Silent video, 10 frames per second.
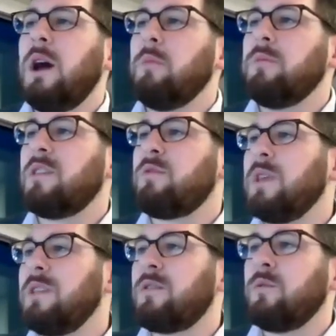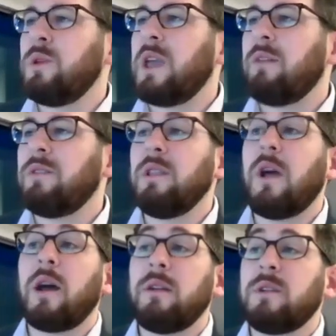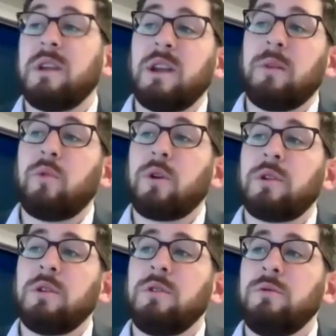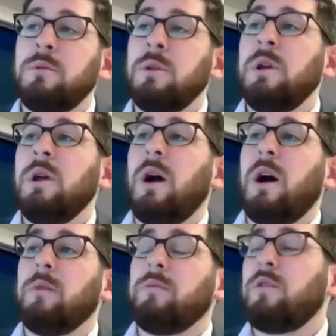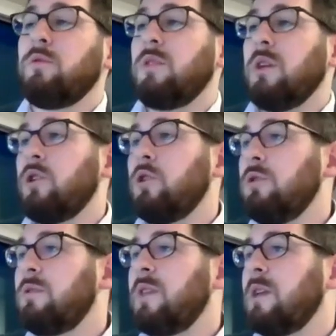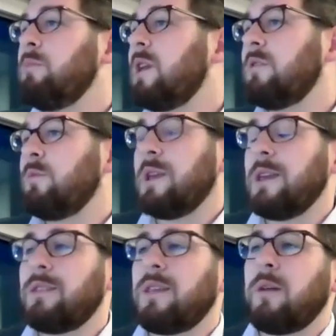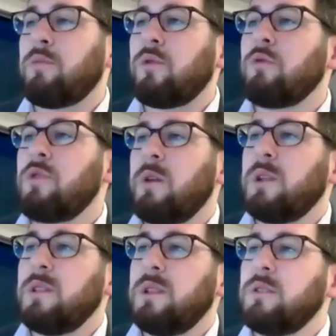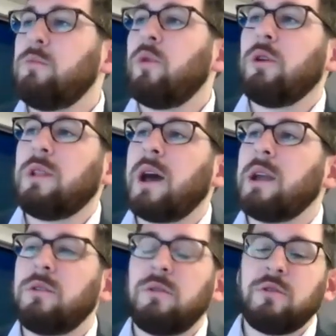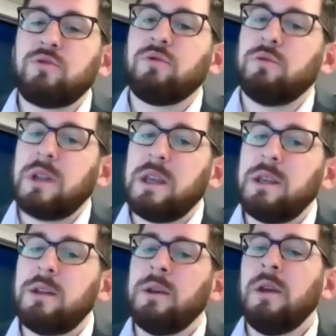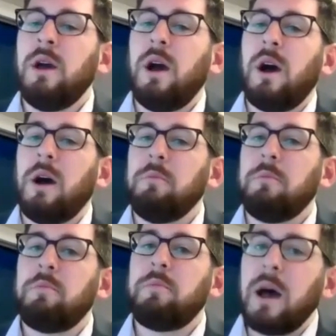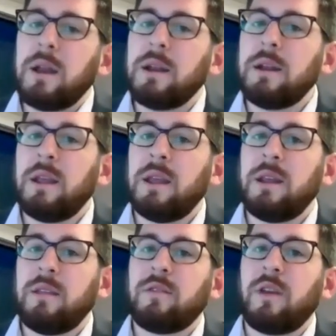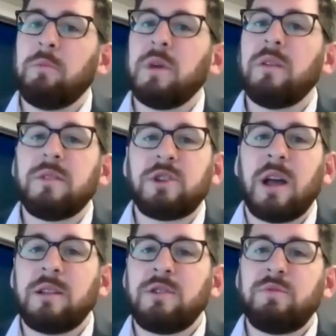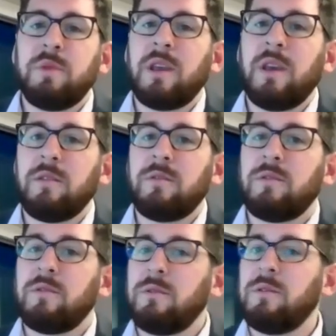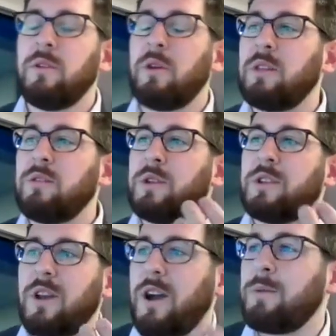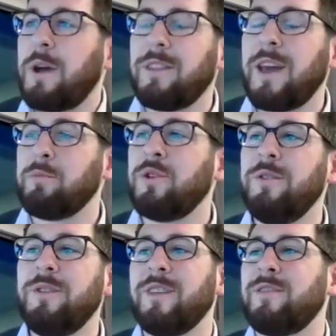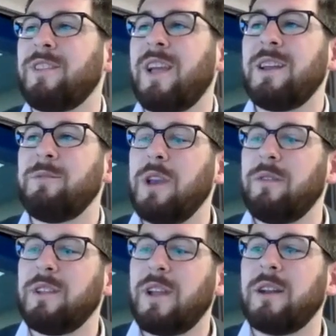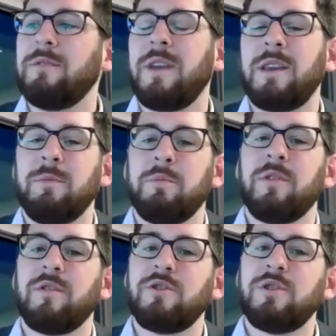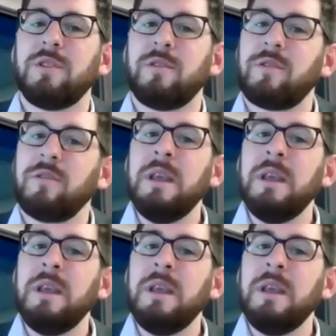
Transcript: This means that we have a lot of cleanup work to do. So it's a good thing because we can get that program a little more aligned to the true need. But it is a bit of a challenge because, as we talked about on that previous slide, we have a lot of vacant positions,